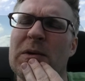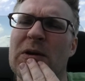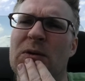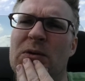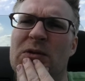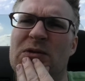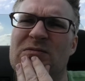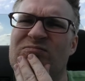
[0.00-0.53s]

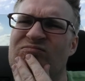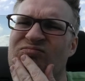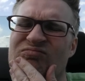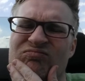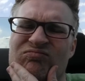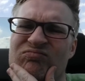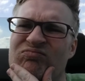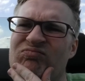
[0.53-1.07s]
because
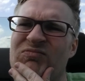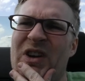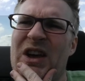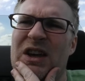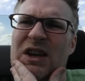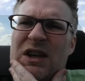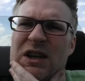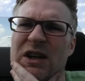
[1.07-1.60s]

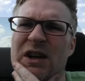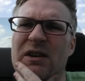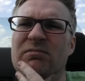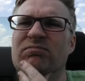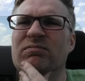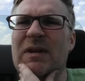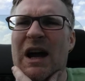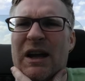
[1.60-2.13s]
here
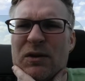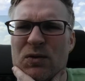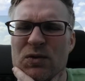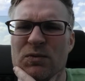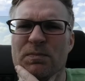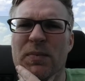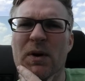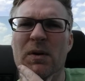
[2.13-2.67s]
I could